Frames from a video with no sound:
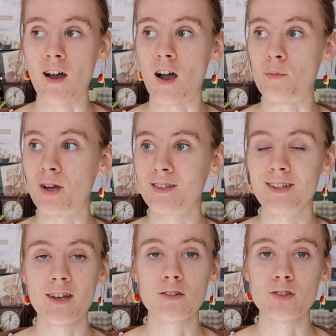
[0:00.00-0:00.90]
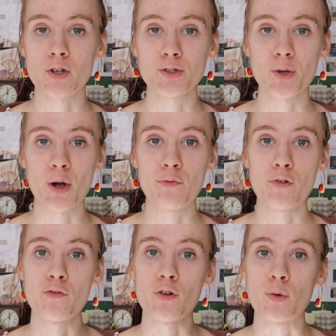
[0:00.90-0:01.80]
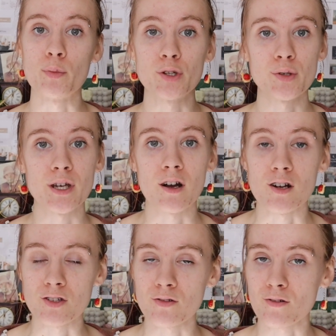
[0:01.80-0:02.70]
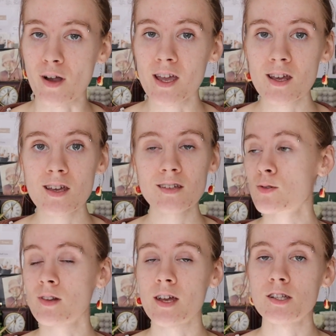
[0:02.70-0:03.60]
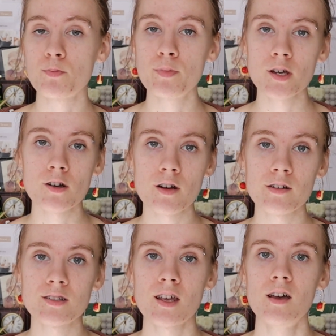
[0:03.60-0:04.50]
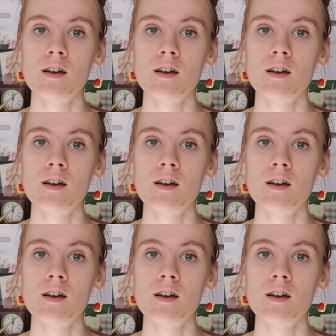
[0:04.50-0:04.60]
Nettle is also helpful for rheumatoid arthritis. Utilize bitters.